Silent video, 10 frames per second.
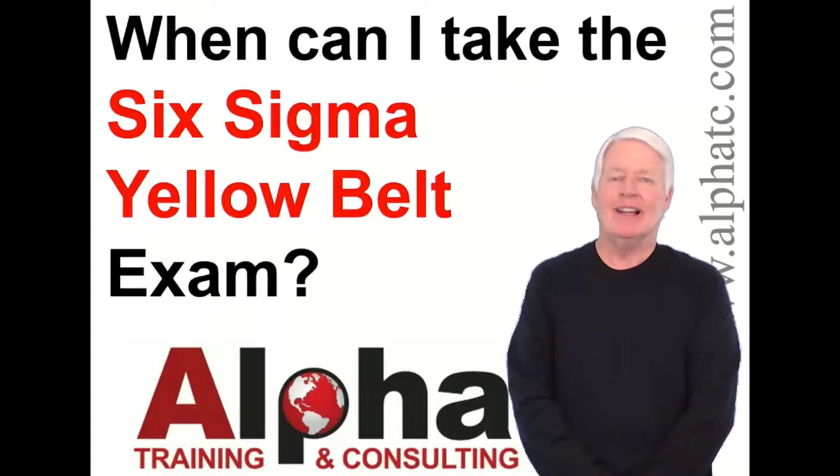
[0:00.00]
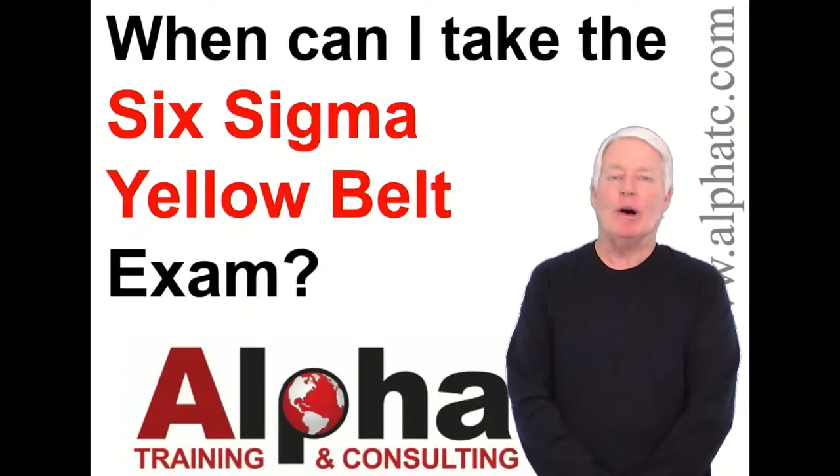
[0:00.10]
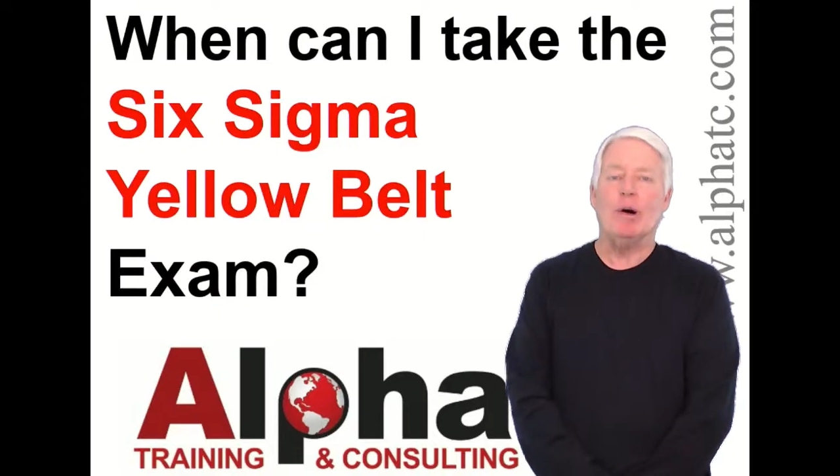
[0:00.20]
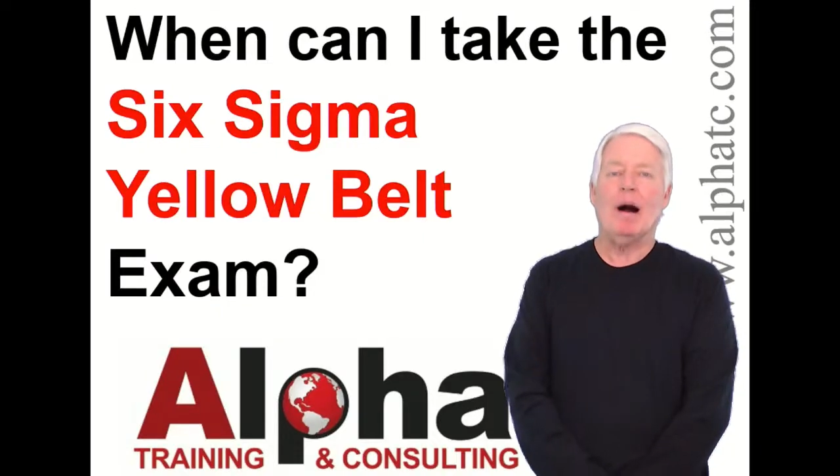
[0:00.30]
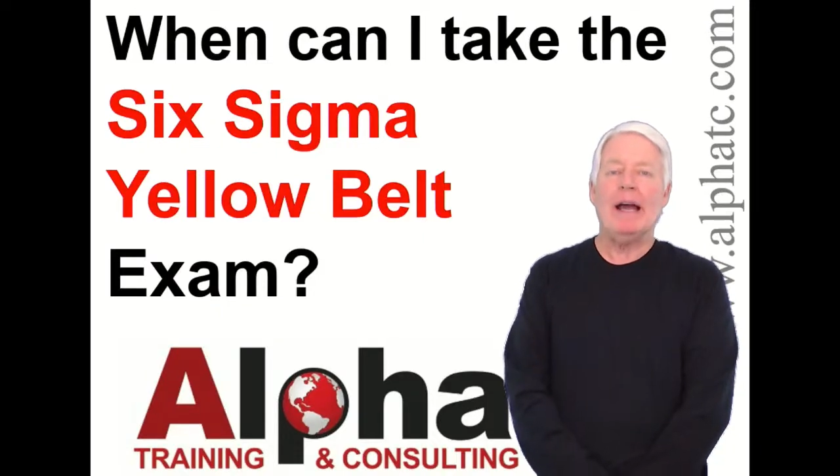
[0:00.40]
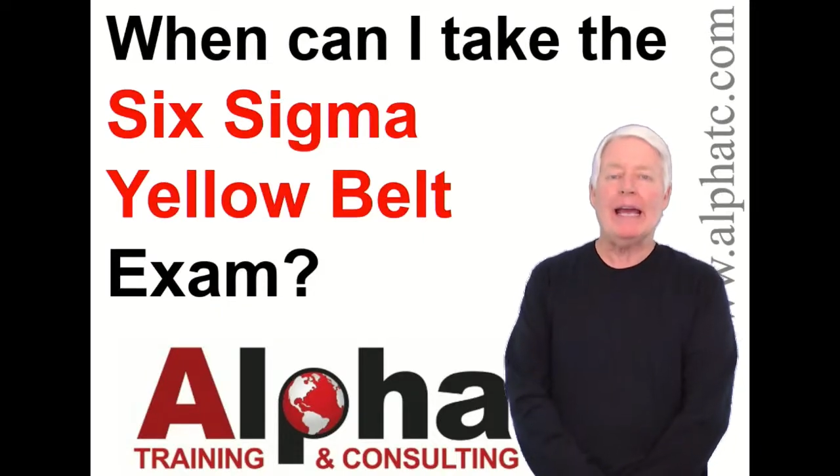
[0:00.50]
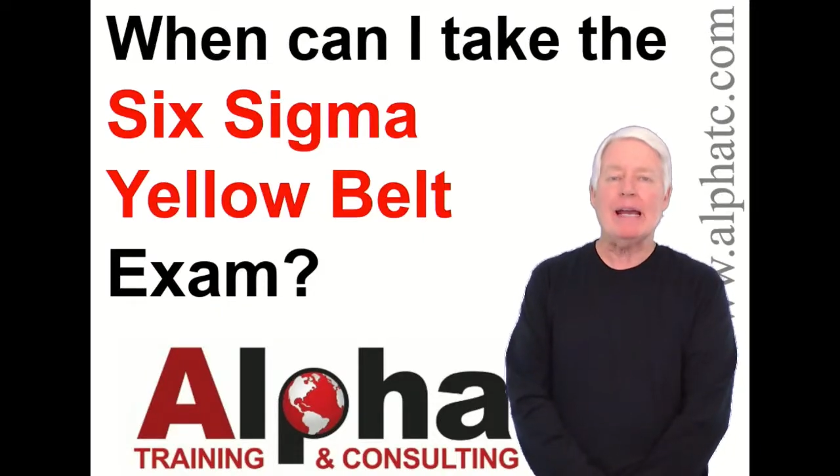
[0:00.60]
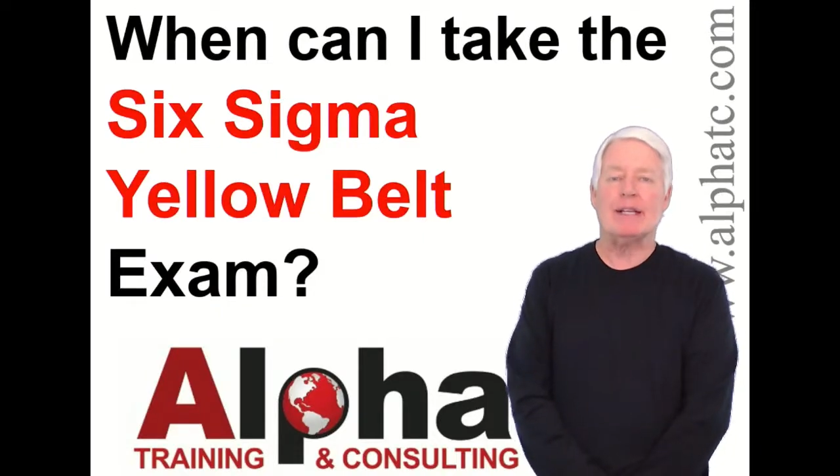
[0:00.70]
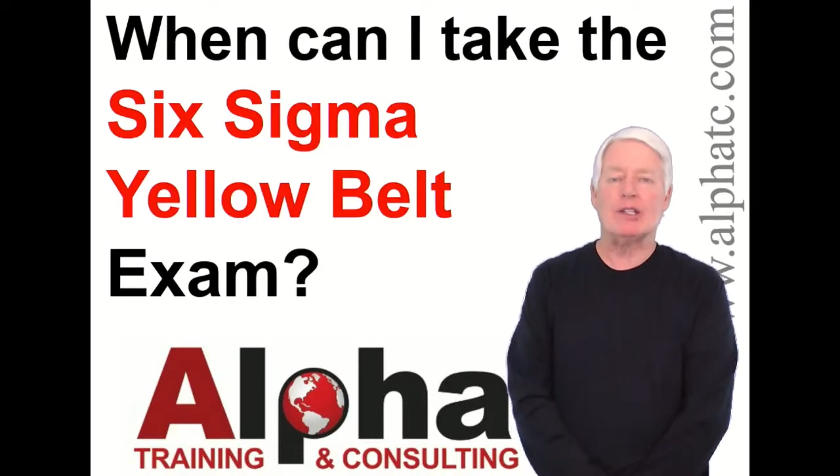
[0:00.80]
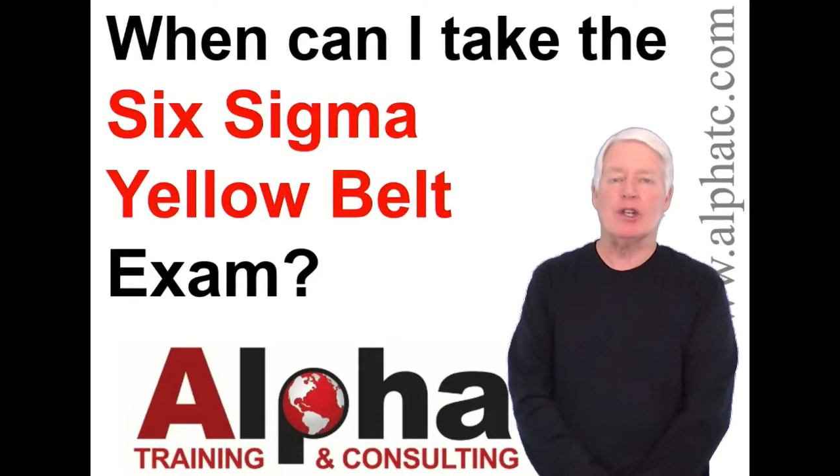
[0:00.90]
Hello, my
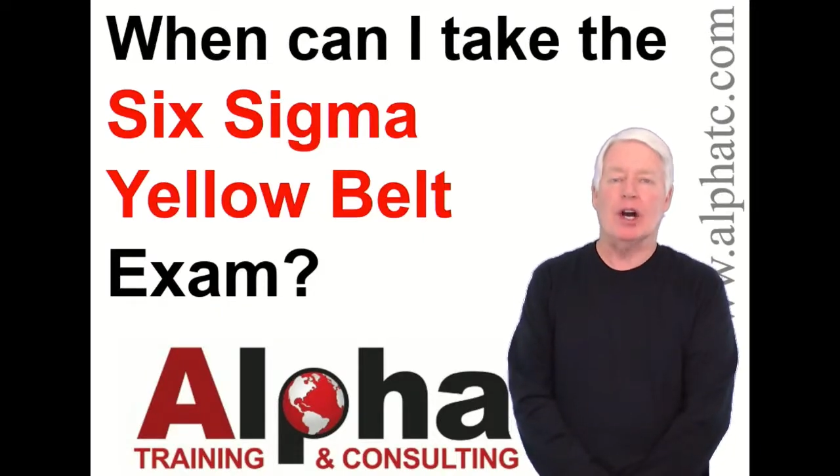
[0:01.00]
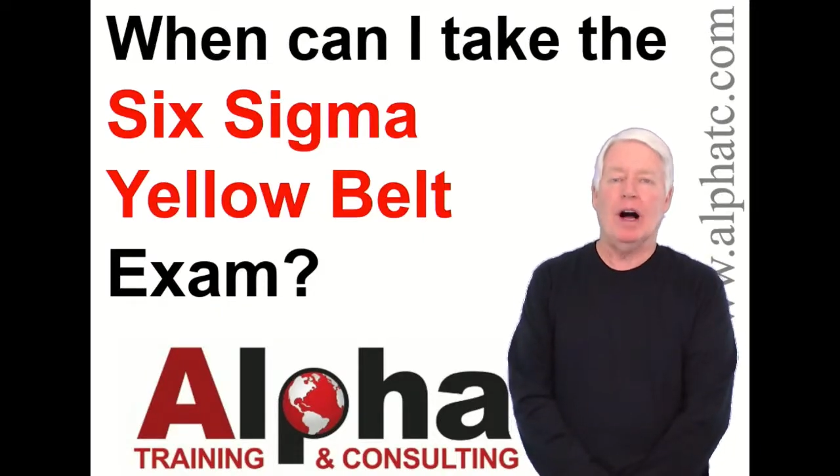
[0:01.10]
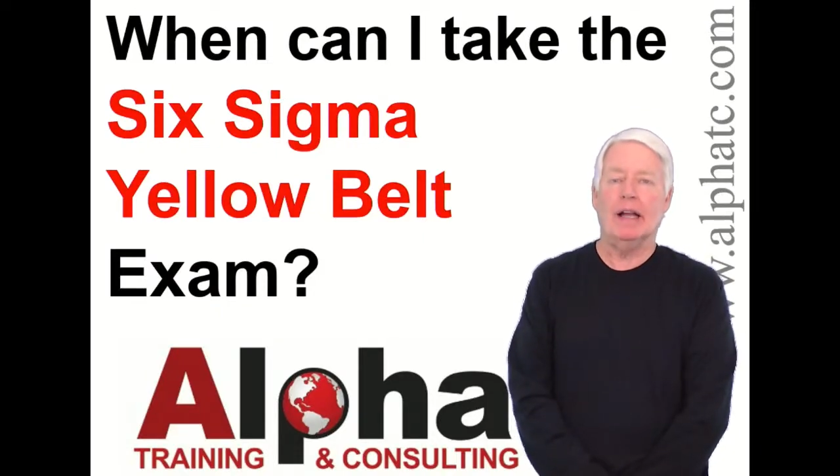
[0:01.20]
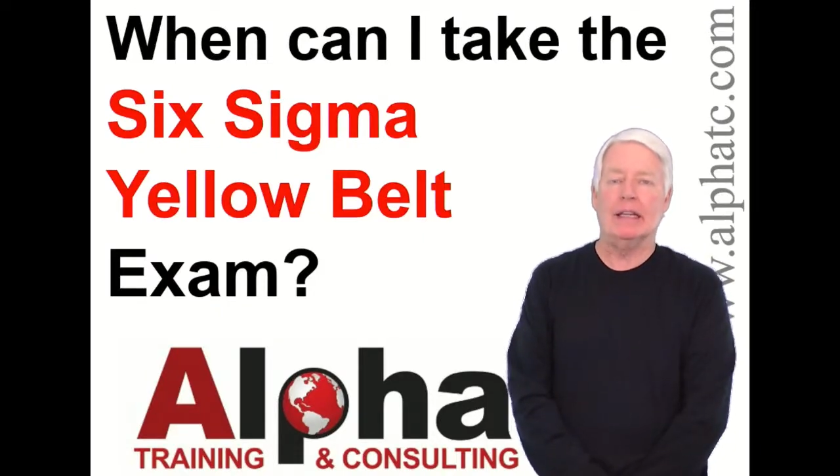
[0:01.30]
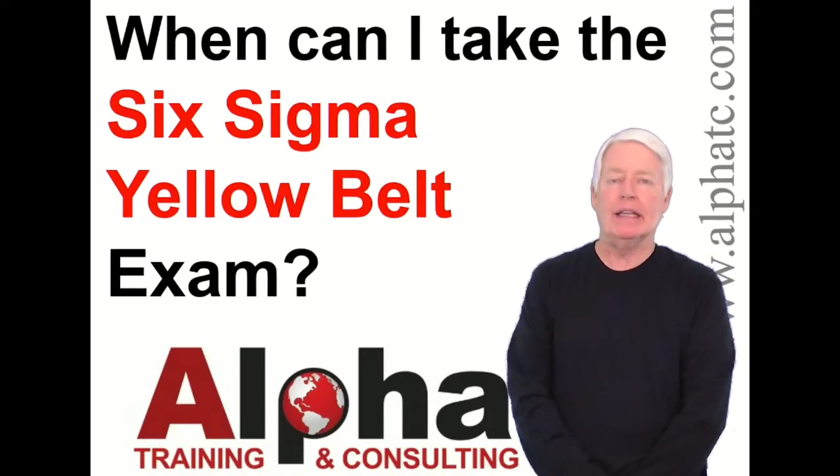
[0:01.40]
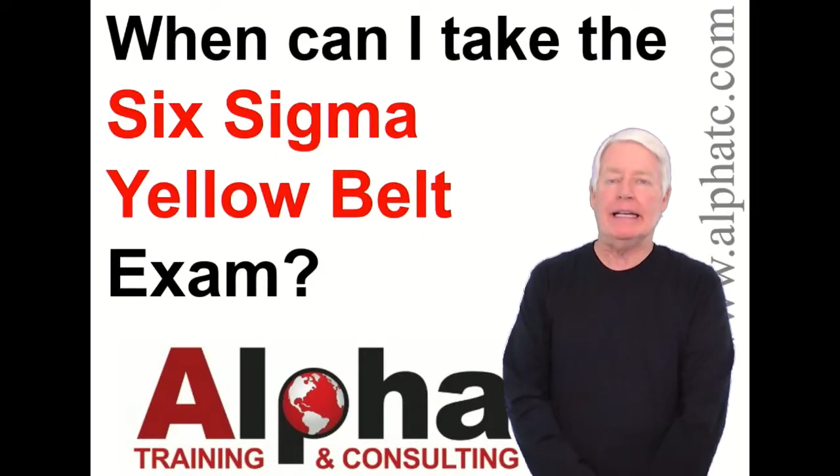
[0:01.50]
name is John